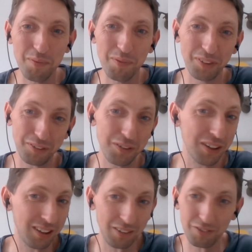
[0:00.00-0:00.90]
through
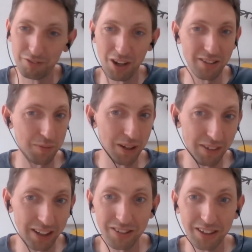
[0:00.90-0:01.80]
the vast amount
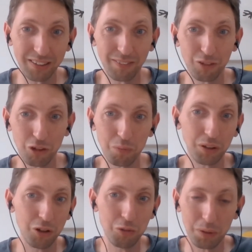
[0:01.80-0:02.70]
of energy consumed
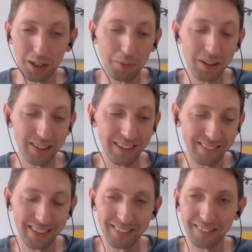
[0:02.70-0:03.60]
globally by data
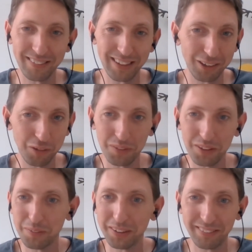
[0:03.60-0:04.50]
centers, telecoms
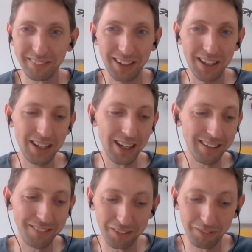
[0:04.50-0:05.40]
networks,
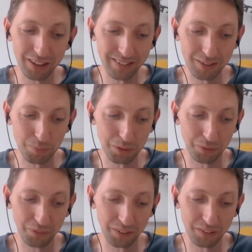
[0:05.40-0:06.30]
end user devices, but
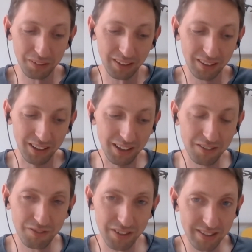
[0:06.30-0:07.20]
also the
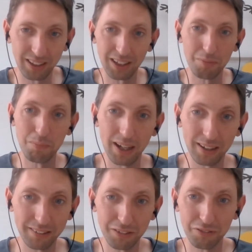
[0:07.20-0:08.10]
physical
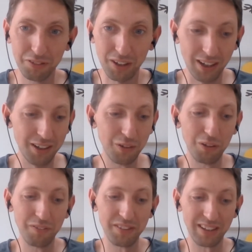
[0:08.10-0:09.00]
impact of
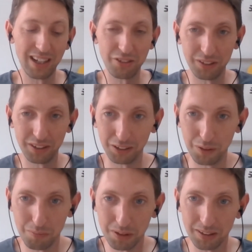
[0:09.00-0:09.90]
all of this electronic
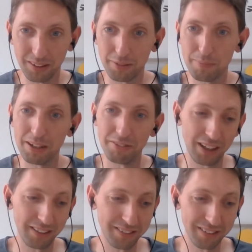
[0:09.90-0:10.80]
equipment that's
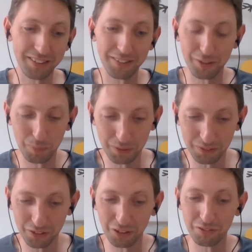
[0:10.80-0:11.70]
manufactured and
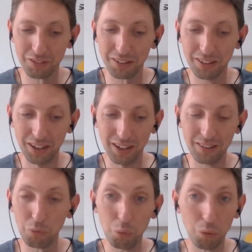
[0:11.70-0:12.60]
disposed of, and
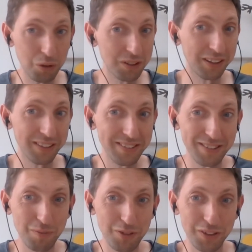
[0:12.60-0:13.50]
the water
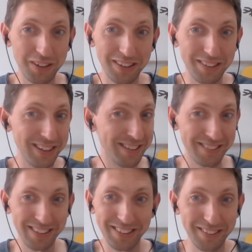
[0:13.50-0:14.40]
consumption in data
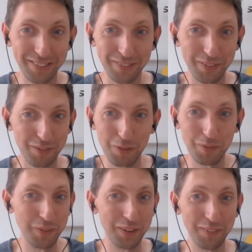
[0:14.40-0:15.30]
centers, which
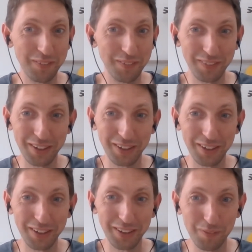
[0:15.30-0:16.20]
people don't really
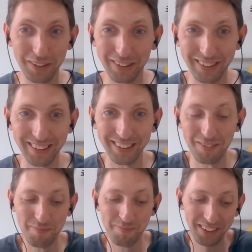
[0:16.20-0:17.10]
talk about. But
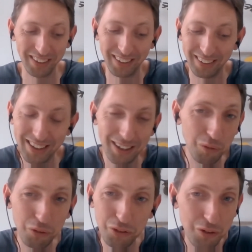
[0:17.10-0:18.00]
yeah,
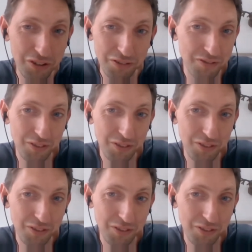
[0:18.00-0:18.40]
all sorts of